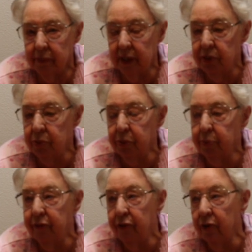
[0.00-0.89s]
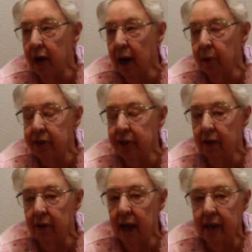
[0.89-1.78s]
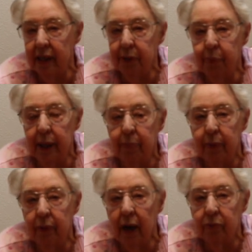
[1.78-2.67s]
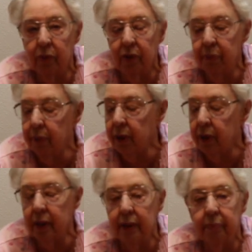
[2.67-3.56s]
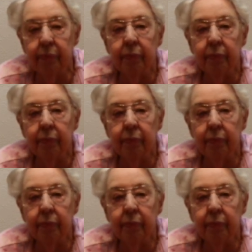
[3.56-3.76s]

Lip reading: This was before our Terry had his paper route with Bernard.